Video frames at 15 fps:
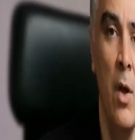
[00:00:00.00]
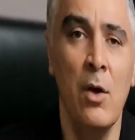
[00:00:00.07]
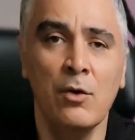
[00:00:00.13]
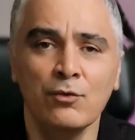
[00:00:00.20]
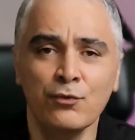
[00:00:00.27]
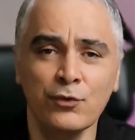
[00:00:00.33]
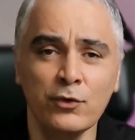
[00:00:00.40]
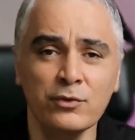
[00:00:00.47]

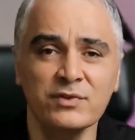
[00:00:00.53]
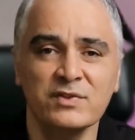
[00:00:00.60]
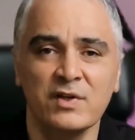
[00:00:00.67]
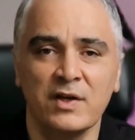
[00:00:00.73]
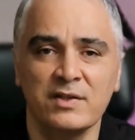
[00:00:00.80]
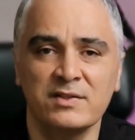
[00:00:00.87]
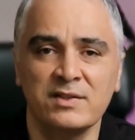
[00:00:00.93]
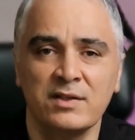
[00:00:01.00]
Fruit
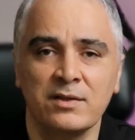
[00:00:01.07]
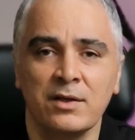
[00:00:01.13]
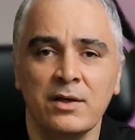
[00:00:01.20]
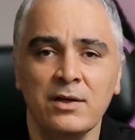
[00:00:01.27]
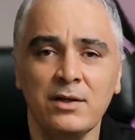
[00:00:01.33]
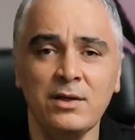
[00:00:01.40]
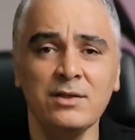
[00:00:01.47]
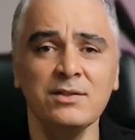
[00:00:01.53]

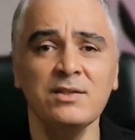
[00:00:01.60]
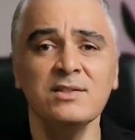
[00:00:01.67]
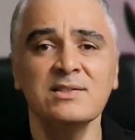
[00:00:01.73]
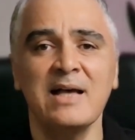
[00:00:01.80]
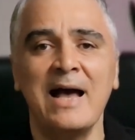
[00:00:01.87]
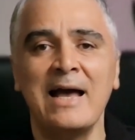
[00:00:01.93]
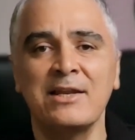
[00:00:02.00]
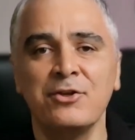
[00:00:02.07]
sizing. It
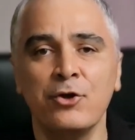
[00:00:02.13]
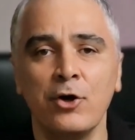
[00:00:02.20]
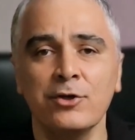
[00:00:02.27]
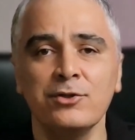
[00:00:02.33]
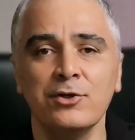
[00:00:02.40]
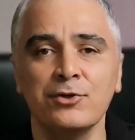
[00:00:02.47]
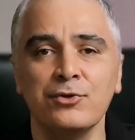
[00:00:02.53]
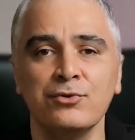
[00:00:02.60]
is
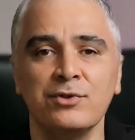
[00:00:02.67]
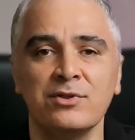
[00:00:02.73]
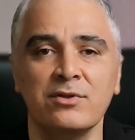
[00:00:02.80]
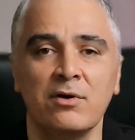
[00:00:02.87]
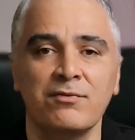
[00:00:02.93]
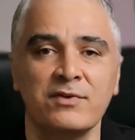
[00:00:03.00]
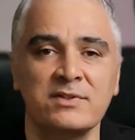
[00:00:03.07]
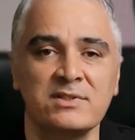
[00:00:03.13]
another unit
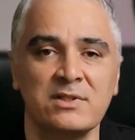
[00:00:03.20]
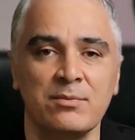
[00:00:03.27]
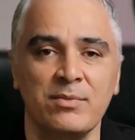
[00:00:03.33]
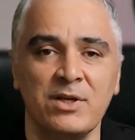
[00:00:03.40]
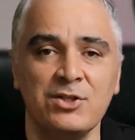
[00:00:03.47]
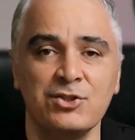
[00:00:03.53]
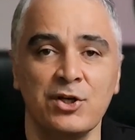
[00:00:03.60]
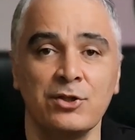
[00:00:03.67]
of
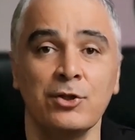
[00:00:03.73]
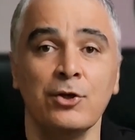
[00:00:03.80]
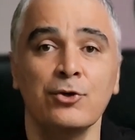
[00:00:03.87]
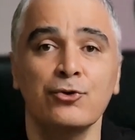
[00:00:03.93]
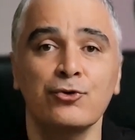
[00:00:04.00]
estimation